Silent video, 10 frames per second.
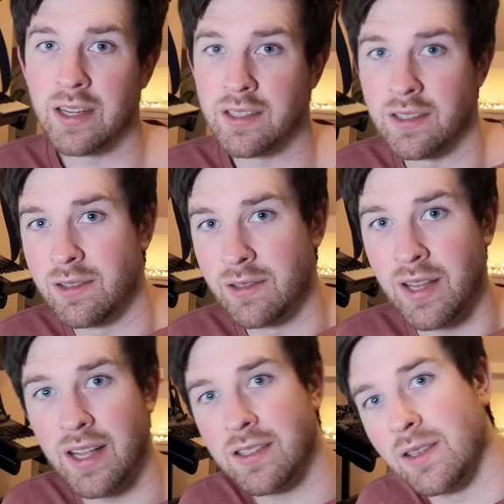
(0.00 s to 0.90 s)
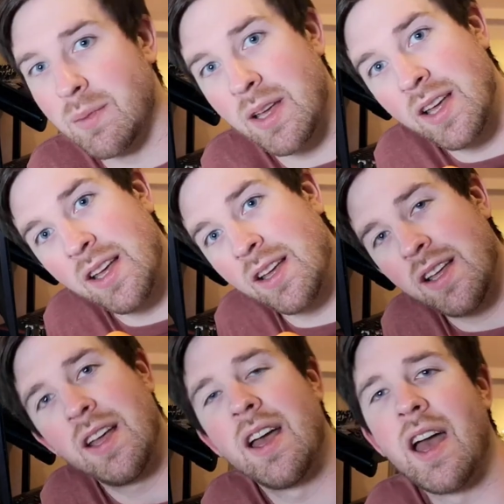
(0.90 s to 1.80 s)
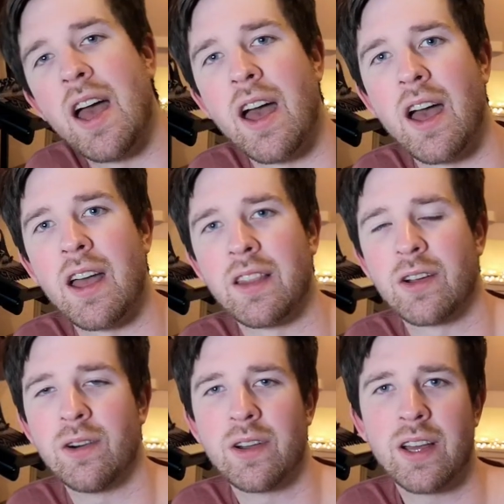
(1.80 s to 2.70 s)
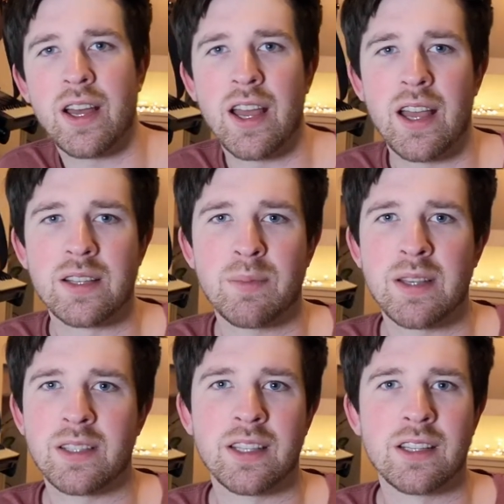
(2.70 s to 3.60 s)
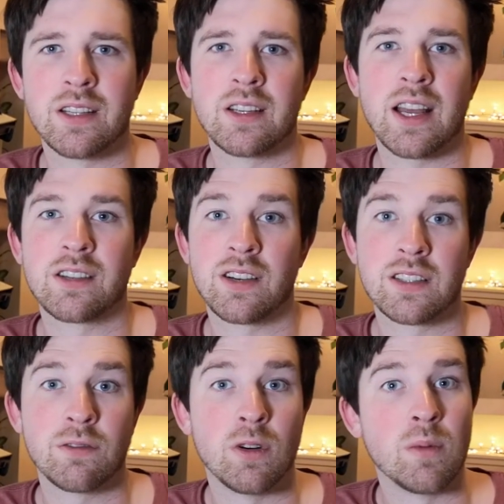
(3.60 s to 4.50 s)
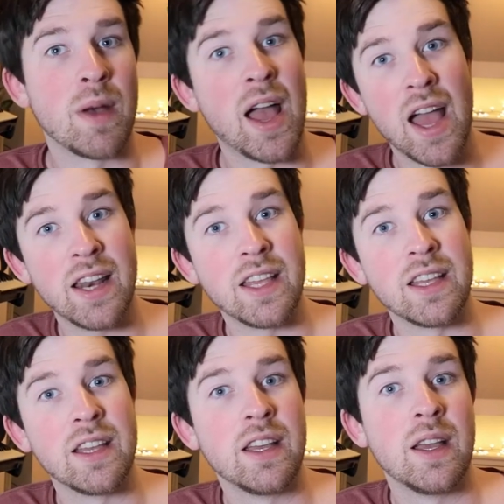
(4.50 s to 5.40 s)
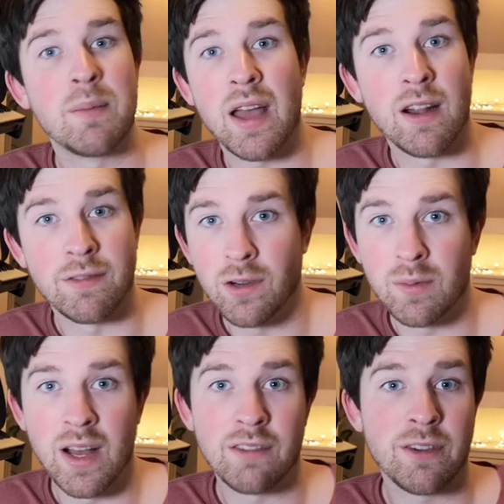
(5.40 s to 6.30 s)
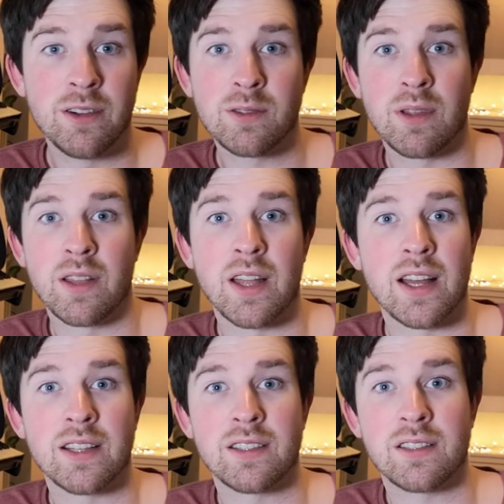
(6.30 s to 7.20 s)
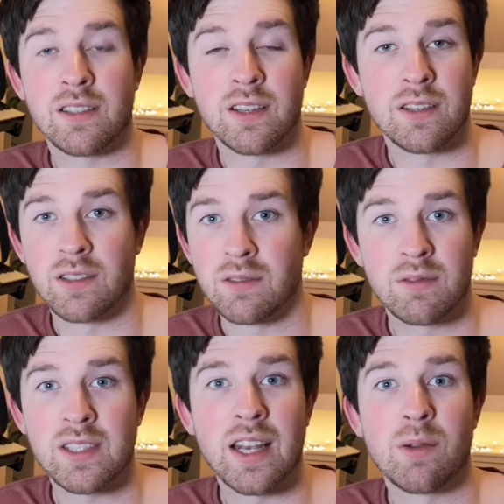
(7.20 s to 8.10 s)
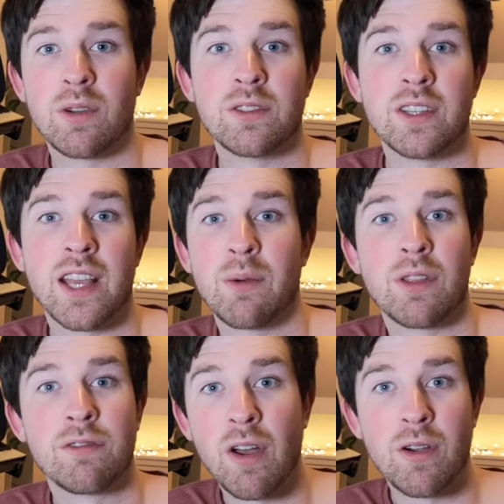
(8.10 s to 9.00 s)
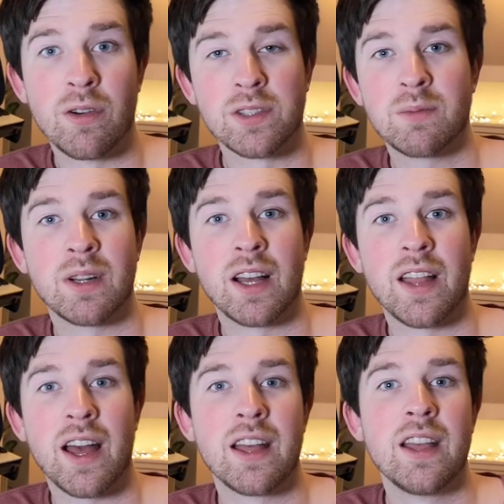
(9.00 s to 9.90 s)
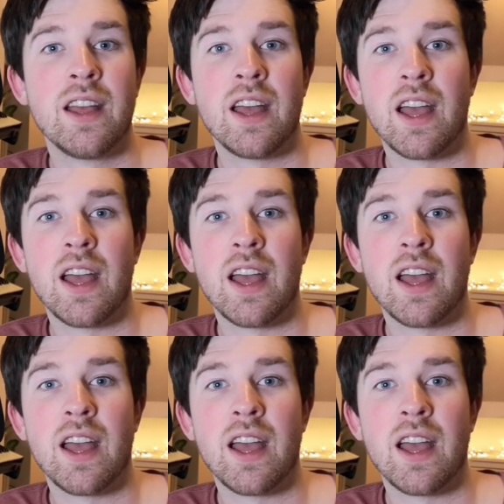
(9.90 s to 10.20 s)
a link to that up here in the corner. It's basically can transform any pair of normal headphones, whether that's just standard ones you get with a phone or something like that.